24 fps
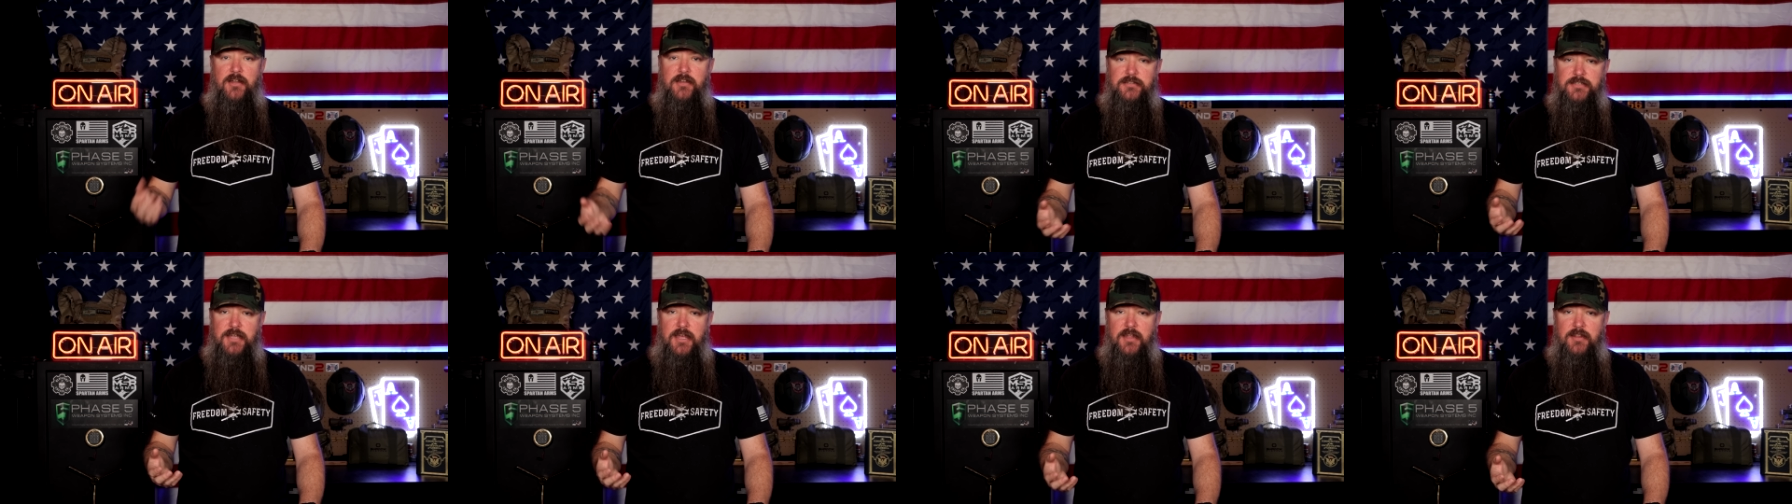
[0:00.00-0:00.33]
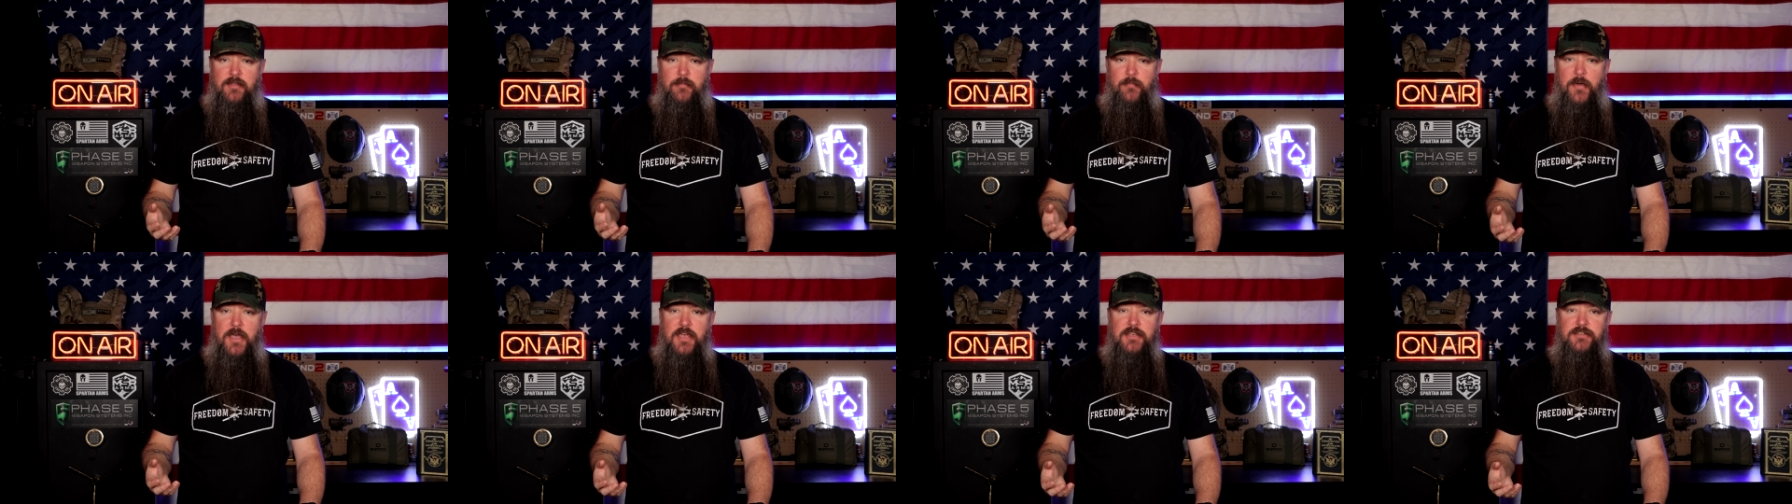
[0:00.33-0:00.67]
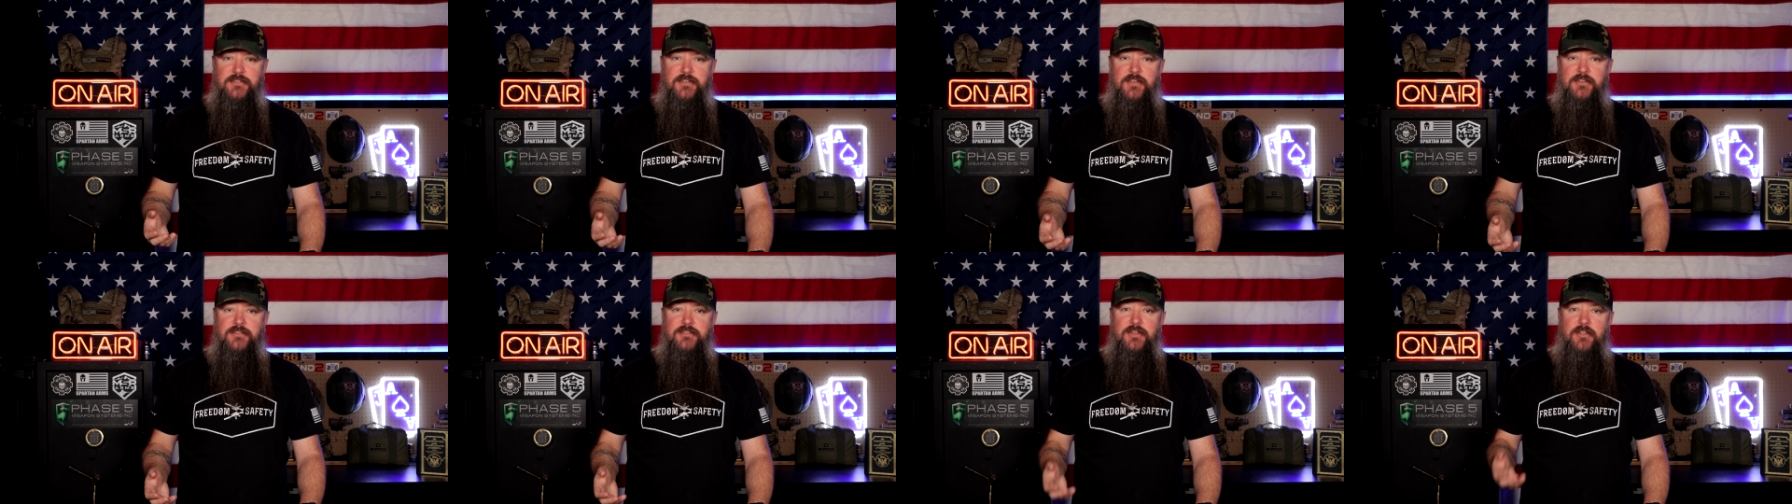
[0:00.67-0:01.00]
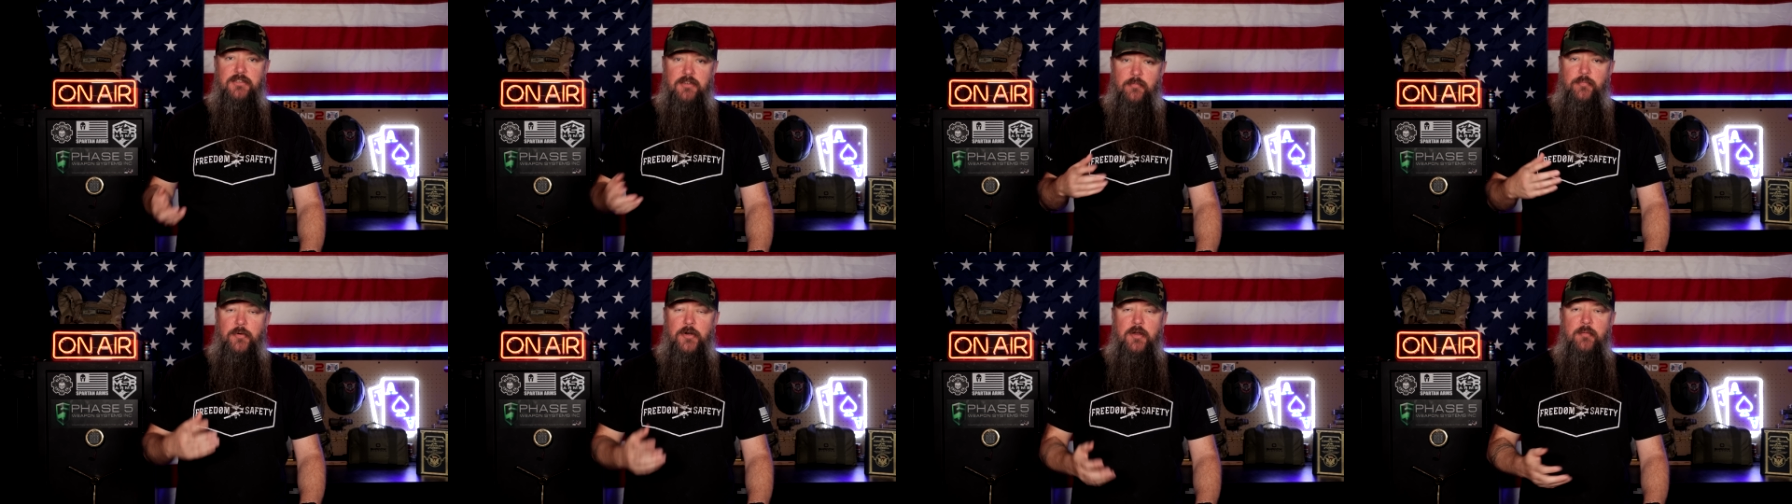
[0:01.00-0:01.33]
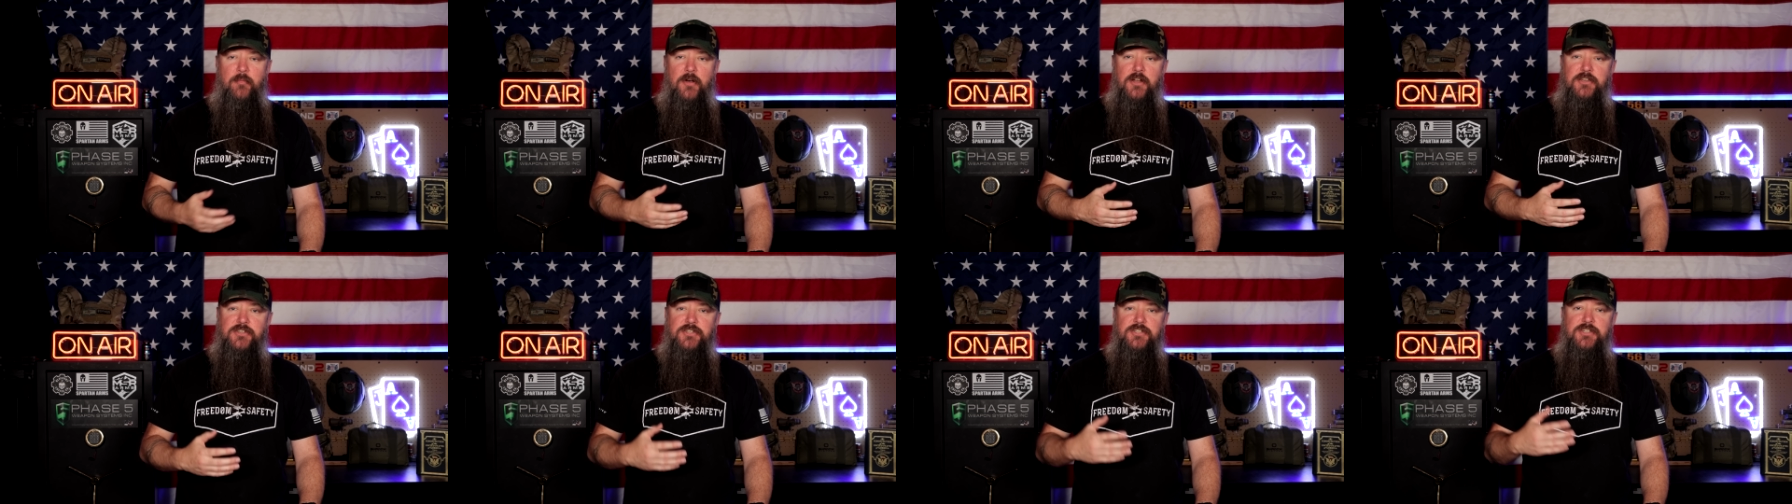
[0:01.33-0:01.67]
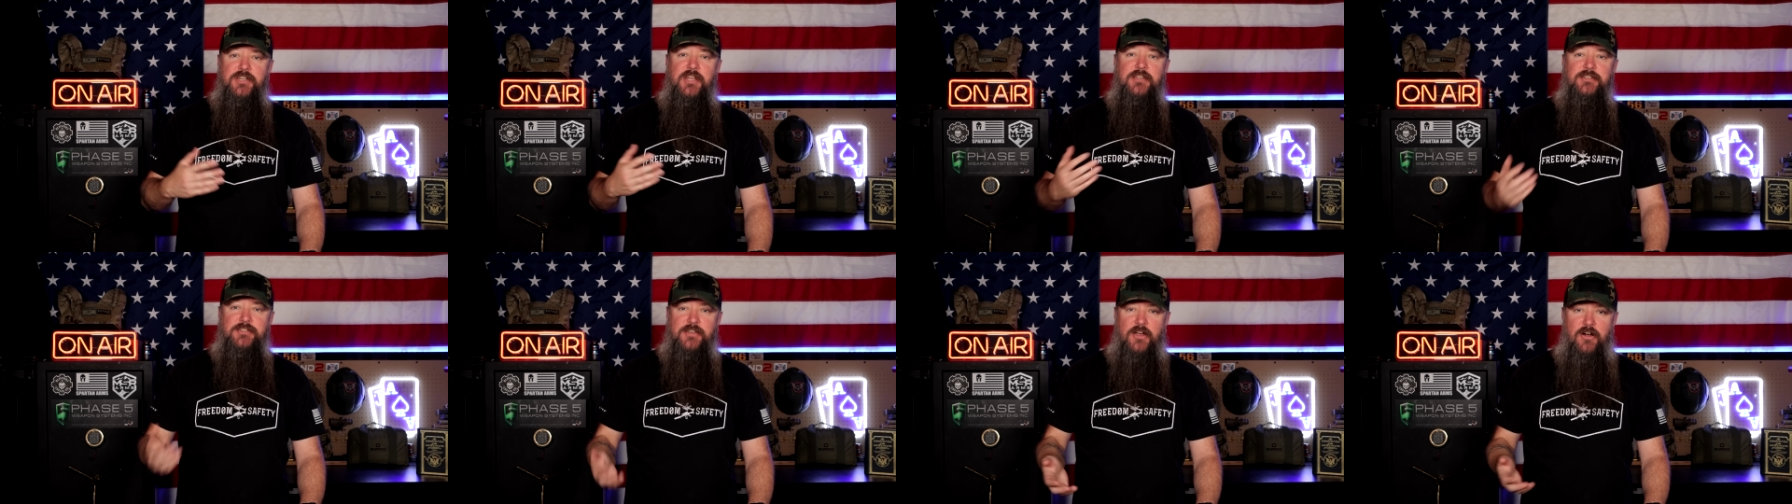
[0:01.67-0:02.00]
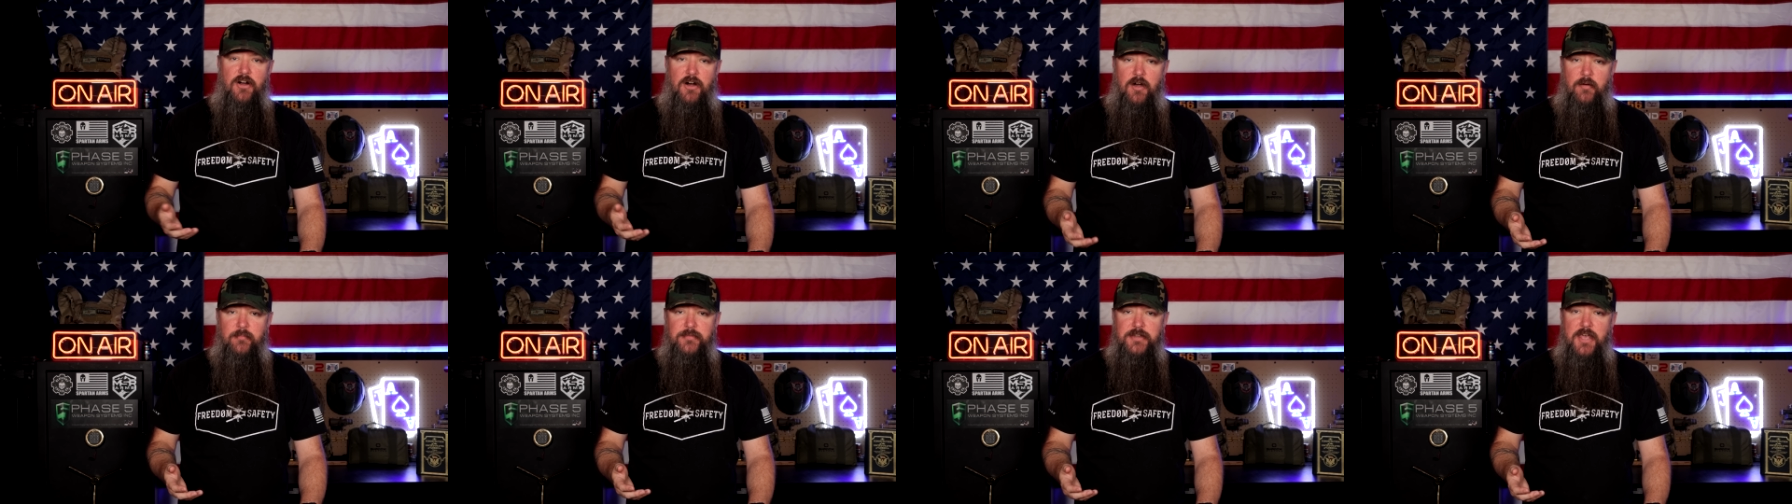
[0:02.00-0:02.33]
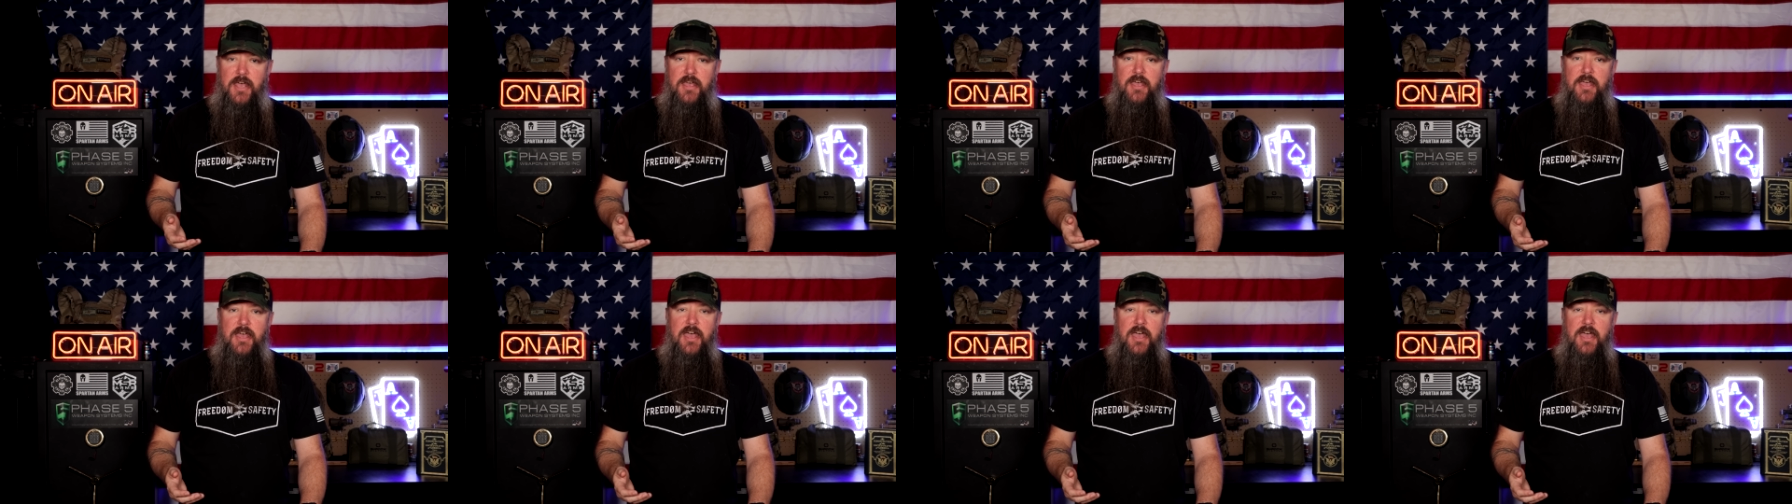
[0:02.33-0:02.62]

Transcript: a daily basis till you're pretty much disarmed.